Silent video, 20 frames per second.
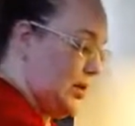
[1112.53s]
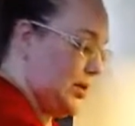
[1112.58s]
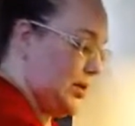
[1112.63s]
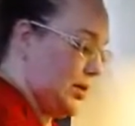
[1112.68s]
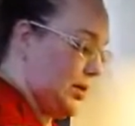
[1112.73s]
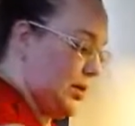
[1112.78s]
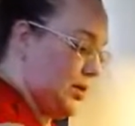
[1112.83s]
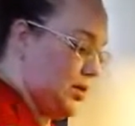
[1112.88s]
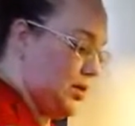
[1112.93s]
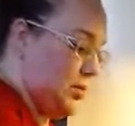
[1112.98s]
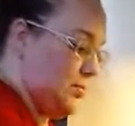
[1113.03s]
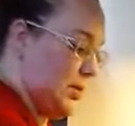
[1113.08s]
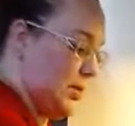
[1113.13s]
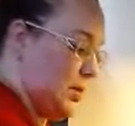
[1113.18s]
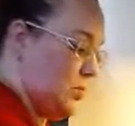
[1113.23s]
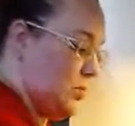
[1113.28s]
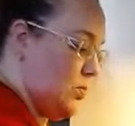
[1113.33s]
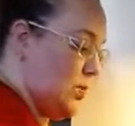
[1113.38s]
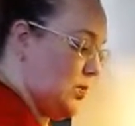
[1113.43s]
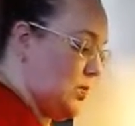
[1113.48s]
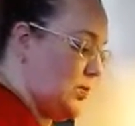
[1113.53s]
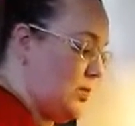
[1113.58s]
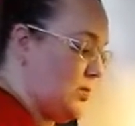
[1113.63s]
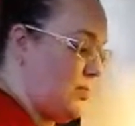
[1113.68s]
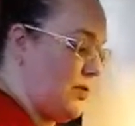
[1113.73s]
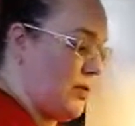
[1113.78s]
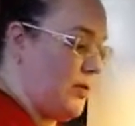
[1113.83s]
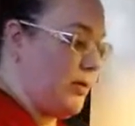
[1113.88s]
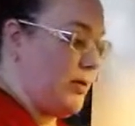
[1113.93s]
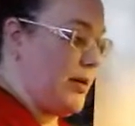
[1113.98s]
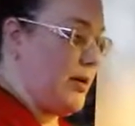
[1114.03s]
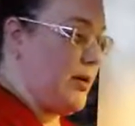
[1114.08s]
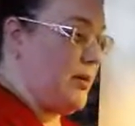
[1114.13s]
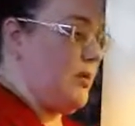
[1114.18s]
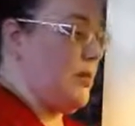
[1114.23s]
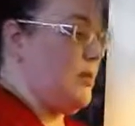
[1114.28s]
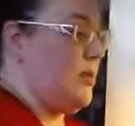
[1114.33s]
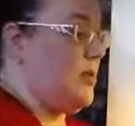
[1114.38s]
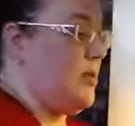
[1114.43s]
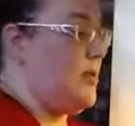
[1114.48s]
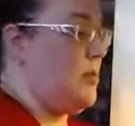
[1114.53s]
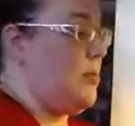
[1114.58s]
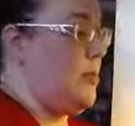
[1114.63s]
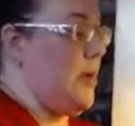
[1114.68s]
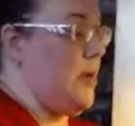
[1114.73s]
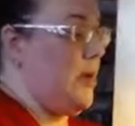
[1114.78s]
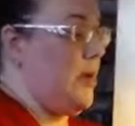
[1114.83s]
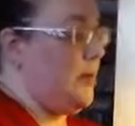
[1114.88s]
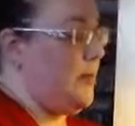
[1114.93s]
And I just make one spin around the pan.